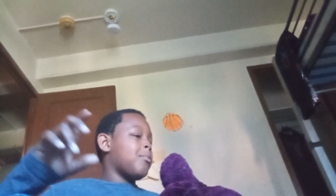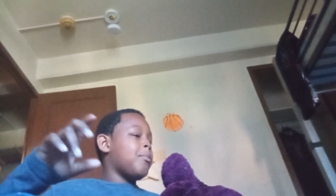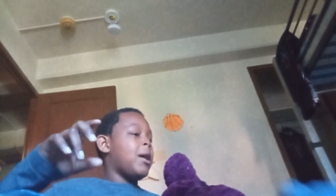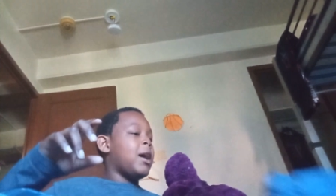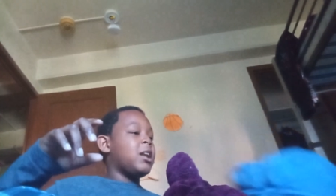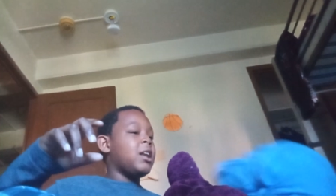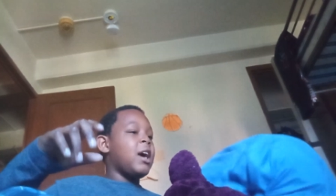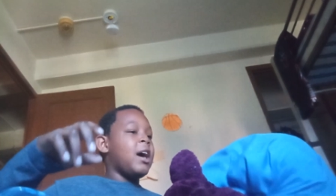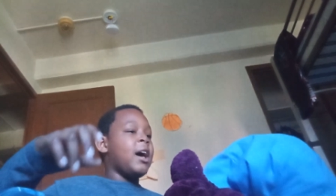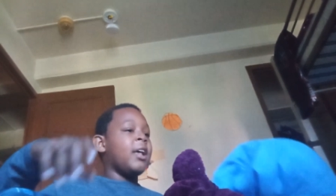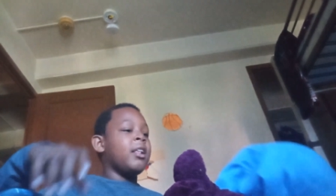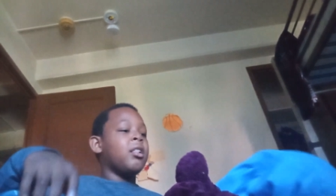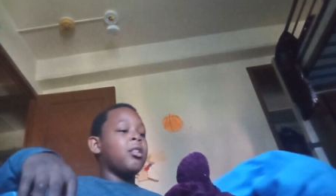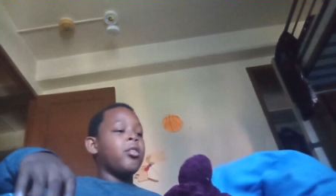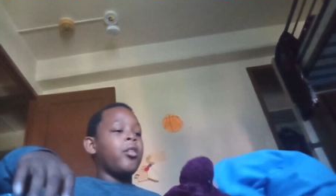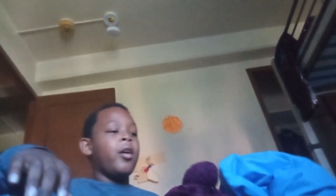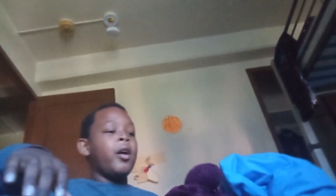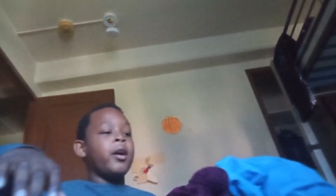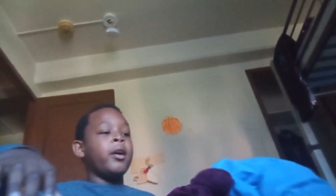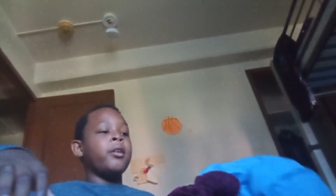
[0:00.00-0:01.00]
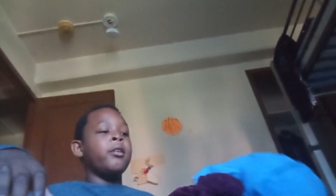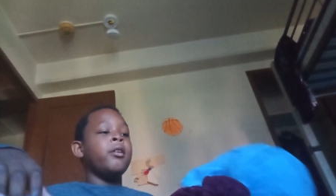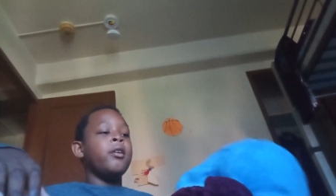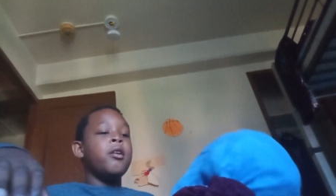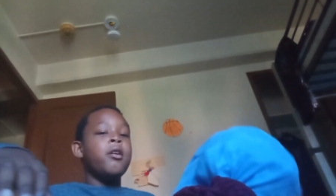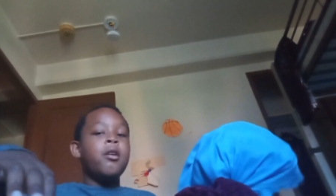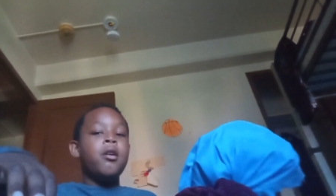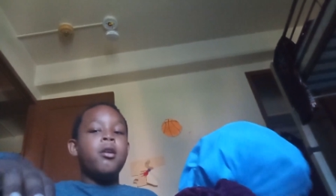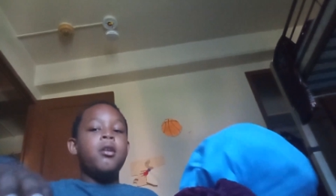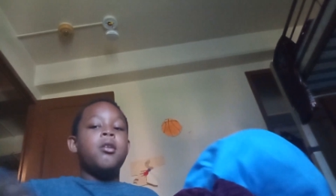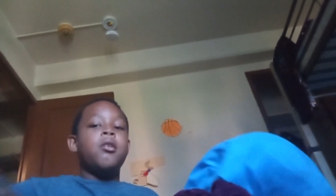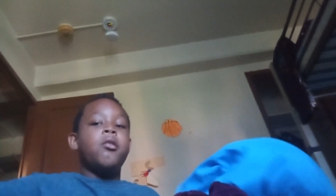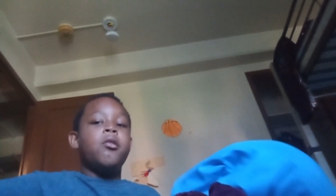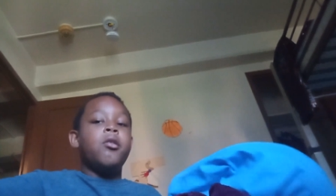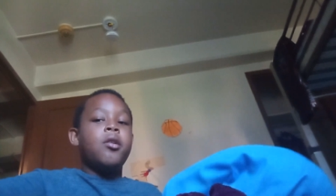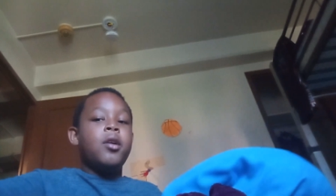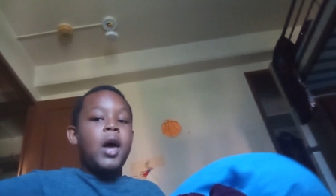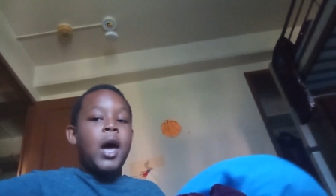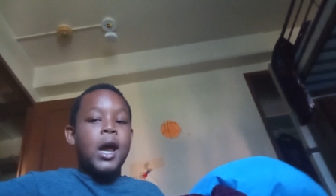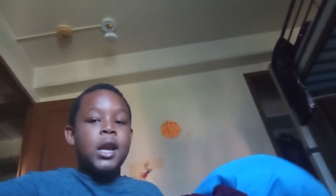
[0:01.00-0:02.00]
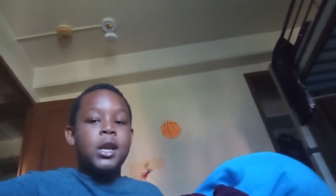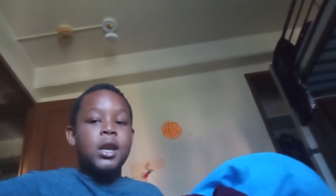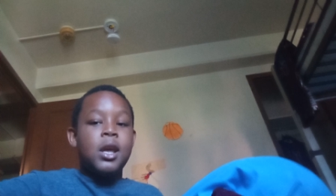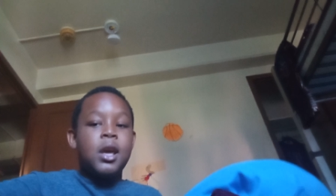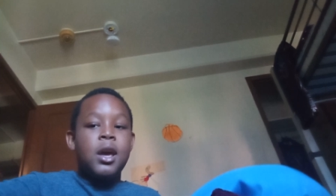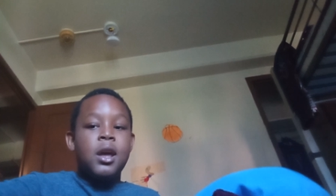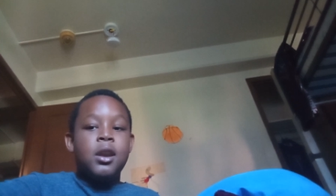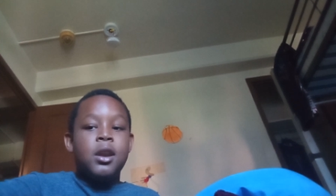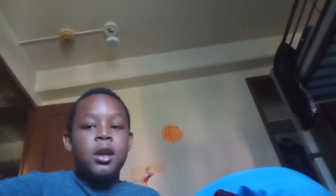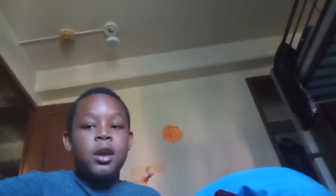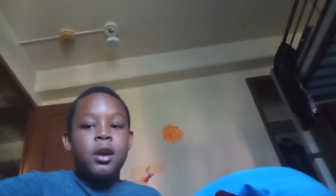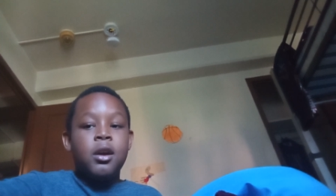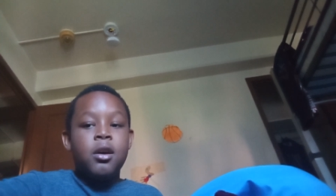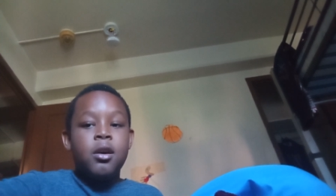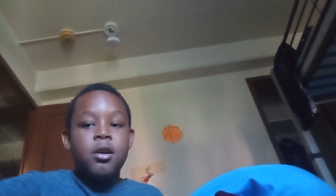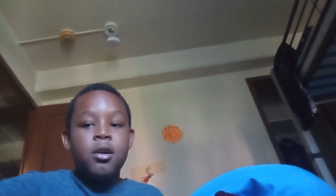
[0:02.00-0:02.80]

my dad's line at the ending.